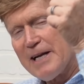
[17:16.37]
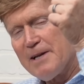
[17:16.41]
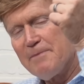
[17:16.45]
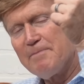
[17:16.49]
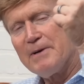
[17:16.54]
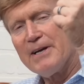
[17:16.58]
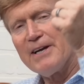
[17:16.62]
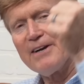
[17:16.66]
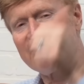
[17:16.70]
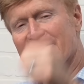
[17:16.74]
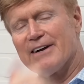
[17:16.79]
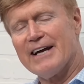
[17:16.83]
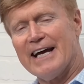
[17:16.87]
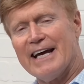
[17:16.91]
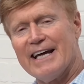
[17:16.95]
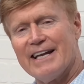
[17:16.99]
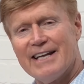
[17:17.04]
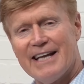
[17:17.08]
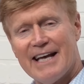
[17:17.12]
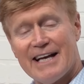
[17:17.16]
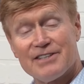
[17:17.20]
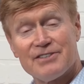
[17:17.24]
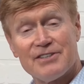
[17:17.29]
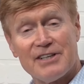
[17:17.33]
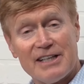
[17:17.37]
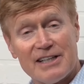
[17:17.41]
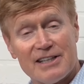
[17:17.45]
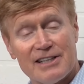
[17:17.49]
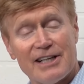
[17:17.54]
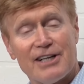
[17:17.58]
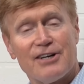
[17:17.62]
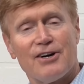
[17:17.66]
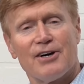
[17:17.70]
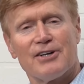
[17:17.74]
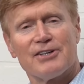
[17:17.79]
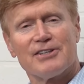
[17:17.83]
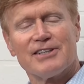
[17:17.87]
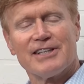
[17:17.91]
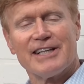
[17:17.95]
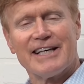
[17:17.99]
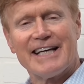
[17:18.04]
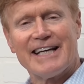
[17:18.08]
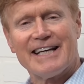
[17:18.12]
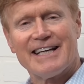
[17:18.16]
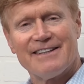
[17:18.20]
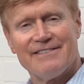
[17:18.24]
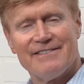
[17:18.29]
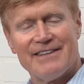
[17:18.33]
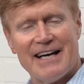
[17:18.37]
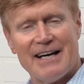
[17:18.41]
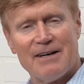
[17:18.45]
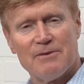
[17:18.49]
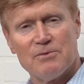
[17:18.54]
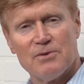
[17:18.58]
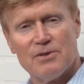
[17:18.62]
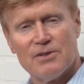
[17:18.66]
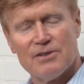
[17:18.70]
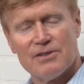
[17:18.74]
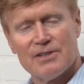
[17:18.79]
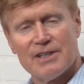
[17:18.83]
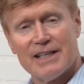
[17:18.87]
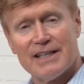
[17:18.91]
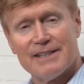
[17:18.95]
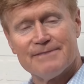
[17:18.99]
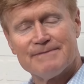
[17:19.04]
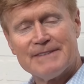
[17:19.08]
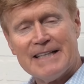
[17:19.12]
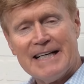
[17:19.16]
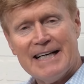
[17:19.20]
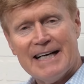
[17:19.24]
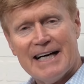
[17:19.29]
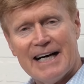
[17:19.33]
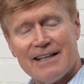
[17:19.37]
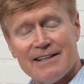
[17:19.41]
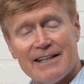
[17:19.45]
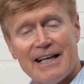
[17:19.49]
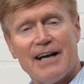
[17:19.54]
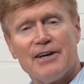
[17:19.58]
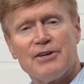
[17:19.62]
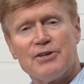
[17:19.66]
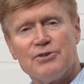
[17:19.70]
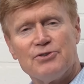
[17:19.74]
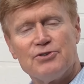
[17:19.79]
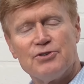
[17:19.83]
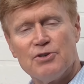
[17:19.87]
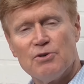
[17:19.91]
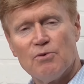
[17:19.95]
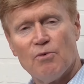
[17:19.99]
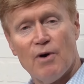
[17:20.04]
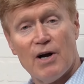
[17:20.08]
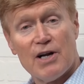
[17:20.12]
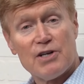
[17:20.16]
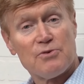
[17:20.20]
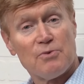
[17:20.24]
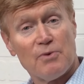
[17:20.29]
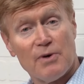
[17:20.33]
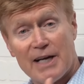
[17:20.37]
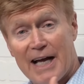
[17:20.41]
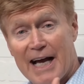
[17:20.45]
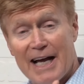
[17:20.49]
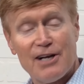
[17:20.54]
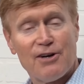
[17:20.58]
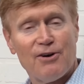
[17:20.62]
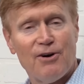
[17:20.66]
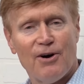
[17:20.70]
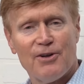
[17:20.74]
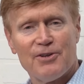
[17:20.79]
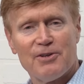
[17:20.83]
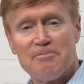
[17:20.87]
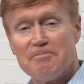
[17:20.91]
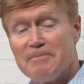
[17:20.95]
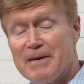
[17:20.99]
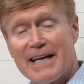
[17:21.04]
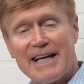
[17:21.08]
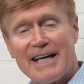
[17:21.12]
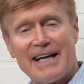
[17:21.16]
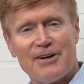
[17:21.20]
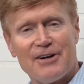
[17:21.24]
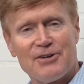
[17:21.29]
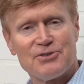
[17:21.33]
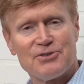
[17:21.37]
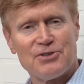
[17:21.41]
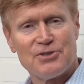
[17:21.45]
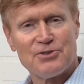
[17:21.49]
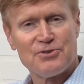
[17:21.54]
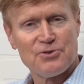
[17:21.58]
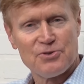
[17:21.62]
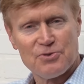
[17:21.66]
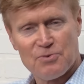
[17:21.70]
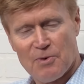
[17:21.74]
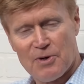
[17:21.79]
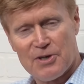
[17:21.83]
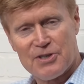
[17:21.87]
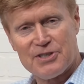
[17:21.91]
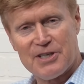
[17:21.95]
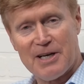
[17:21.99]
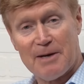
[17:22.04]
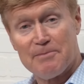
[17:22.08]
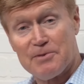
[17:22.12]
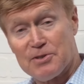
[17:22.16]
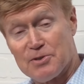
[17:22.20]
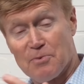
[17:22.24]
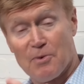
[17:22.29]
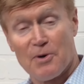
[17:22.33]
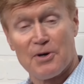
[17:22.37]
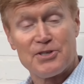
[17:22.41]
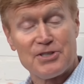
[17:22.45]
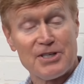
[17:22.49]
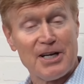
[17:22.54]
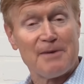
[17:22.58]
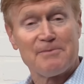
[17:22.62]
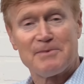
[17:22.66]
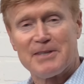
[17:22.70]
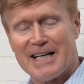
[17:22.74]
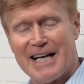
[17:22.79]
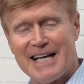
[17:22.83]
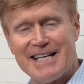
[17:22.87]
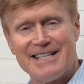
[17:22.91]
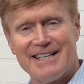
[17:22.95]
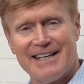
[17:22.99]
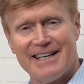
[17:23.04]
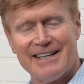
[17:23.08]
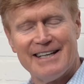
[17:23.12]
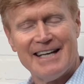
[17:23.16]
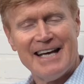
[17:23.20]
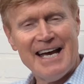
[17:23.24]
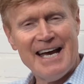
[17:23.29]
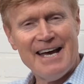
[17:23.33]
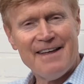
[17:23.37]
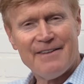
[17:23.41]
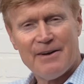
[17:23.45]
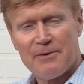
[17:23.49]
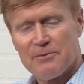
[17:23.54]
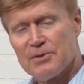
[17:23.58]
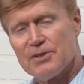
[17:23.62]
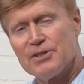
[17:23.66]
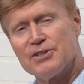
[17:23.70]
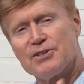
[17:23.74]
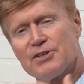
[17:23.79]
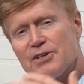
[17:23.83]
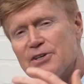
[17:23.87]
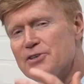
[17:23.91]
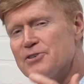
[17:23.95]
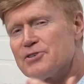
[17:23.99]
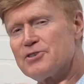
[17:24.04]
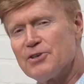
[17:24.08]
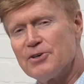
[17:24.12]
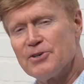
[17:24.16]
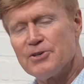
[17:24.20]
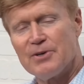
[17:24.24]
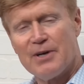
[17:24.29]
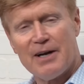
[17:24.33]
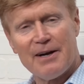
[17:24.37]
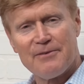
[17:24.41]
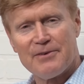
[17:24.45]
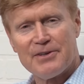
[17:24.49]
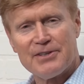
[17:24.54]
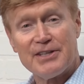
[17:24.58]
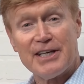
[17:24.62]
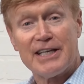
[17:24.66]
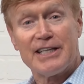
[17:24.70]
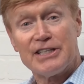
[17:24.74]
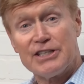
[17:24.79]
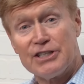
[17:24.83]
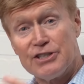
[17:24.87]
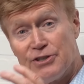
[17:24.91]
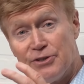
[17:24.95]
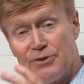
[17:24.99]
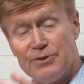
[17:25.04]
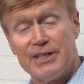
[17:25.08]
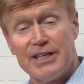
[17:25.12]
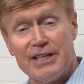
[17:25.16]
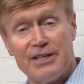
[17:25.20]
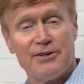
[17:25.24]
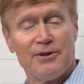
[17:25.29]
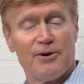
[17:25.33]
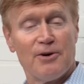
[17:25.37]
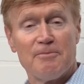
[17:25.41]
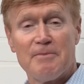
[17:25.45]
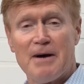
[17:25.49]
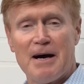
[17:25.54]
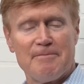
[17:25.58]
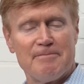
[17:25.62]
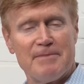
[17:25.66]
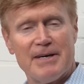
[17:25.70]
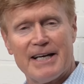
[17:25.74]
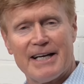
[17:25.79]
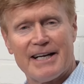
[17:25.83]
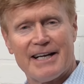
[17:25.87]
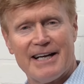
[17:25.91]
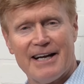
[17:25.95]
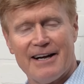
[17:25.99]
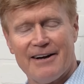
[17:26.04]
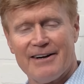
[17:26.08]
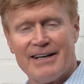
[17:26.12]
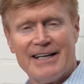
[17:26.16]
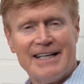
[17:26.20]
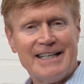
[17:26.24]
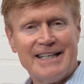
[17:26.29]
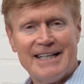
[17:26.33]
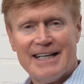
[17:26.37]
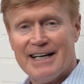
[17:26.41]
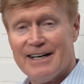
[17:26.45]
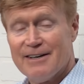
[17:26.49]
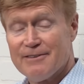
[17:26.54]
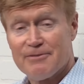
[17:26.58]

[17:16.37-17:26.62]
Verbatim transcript: go right up here and actually click on a link that will allow you to watch what I call the Medicare Essentials Workshop. It's a workshop that I did that really is going to show you everything you need to know about Medicare